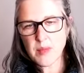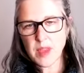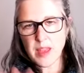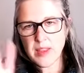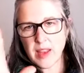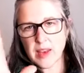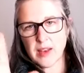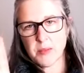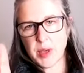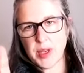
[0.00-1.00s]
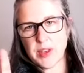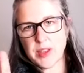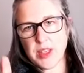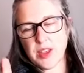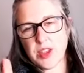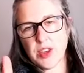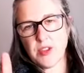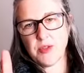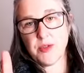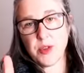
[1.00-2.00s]
And then bring your attention
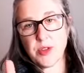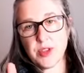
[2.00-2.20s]
further